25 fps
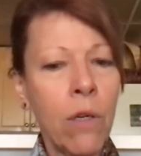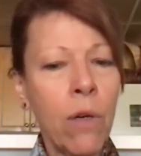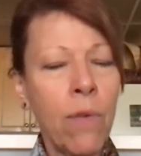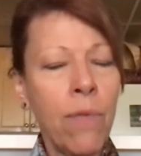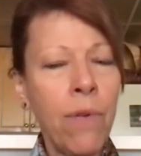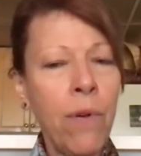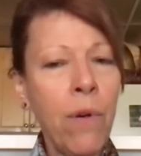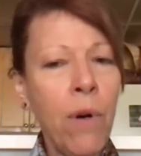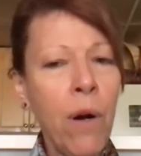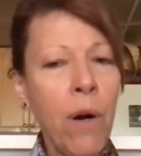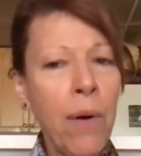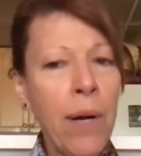So
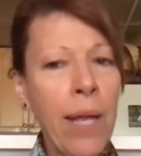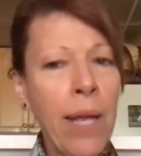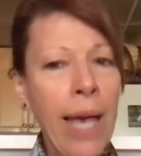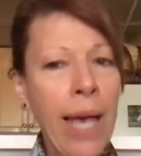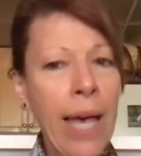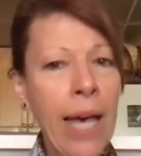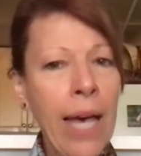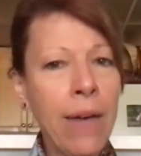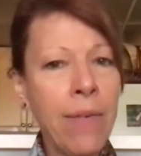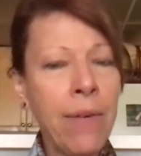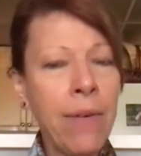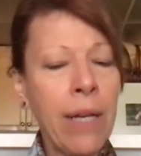if you already
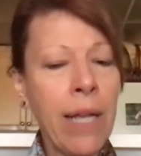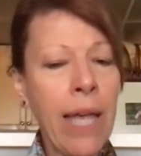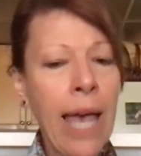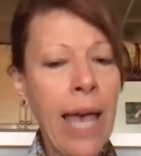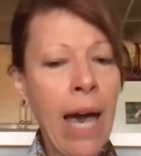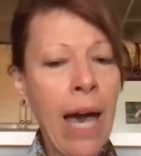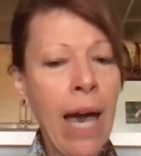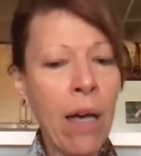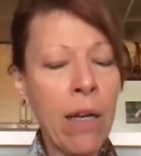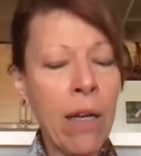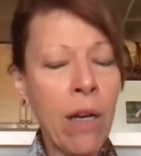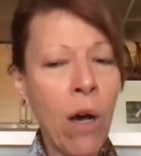have
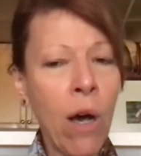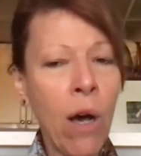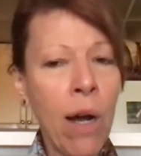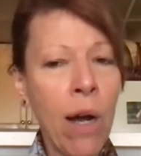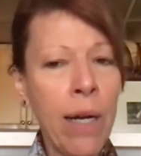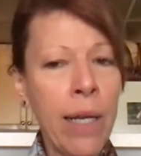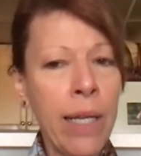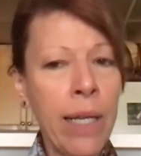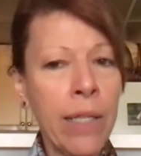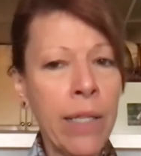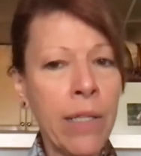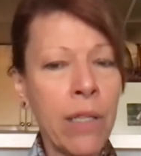an
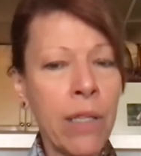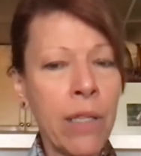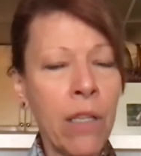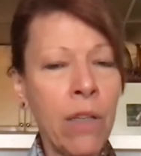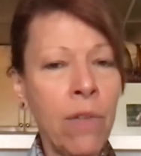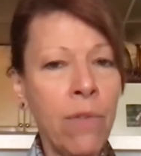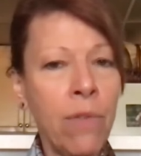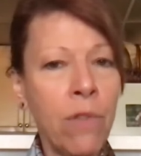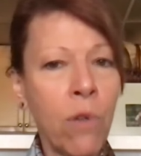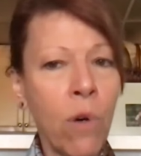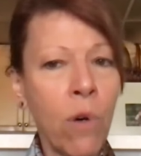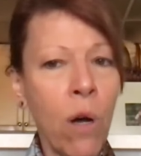audience that
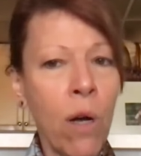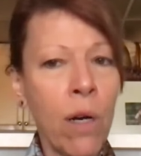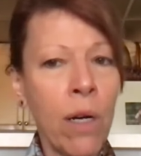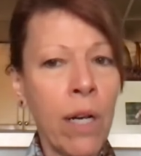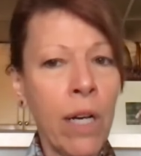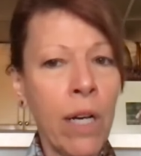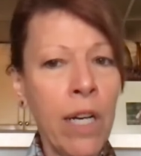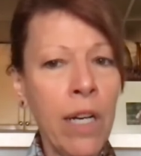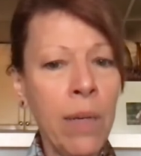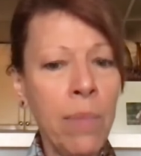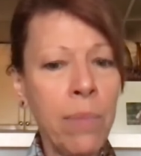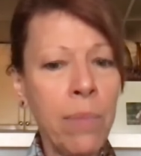you've
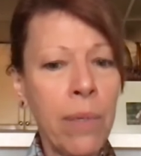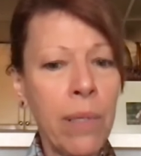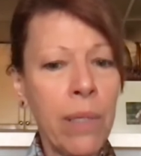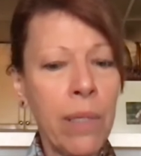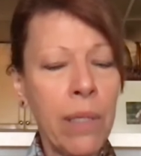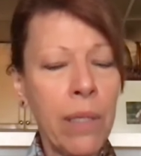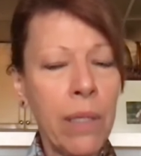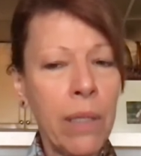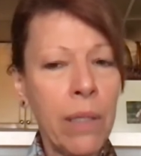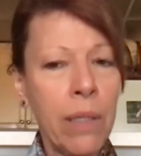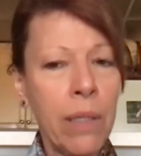drawn up,